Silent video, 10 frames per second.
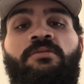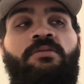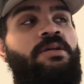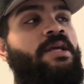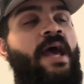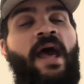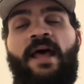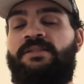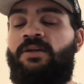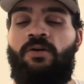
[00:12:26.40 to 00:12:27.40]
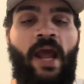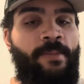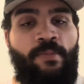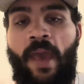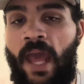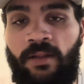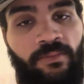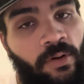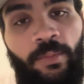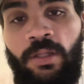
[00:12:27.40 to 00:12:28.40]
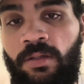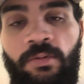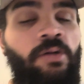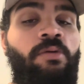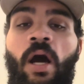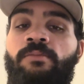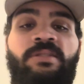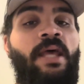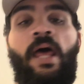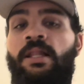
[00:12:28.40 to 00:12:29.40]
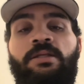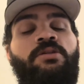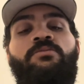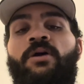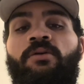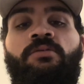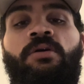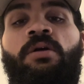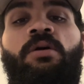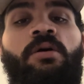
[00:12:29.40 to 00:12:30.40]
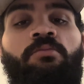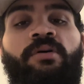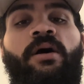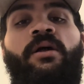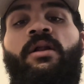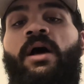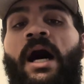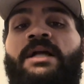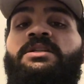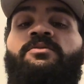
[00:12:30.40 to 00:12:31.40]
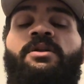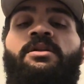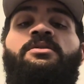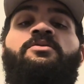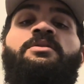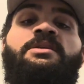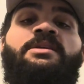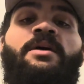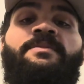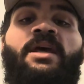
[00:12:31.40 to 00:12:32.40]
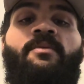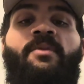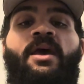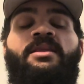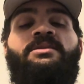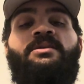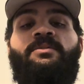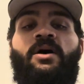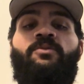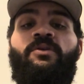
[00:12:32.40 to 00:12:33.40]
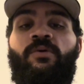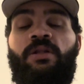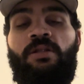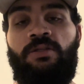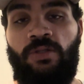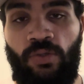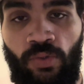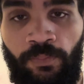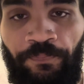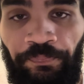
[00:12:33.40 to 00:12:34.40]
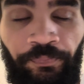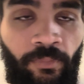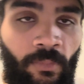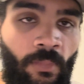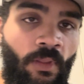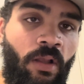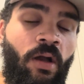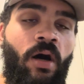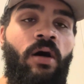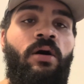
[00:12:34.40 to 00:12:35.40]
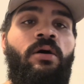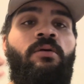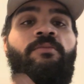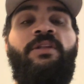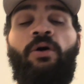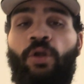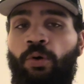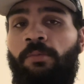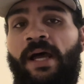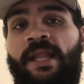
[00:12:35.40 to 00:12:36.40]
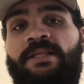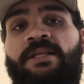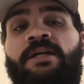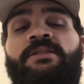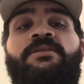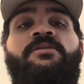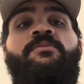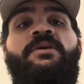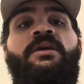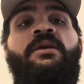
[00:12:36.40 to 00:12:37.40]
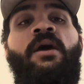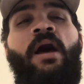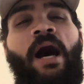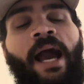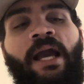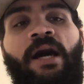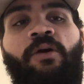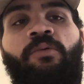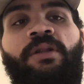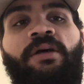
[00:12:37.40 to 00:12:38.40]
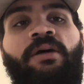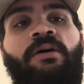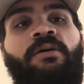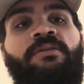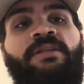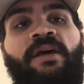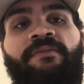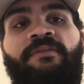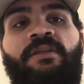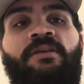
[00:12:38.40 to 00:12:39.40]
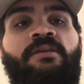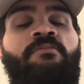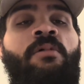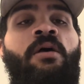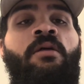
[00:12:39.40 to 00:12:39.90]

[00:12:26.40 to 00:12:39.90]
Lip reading: He has the Krabby Patty formula, bro. I'm telling you, bro. But I just wanted to do this update, man. This is something I really wanted to do. Don't know what my next content is going to be. I kind of want to definitely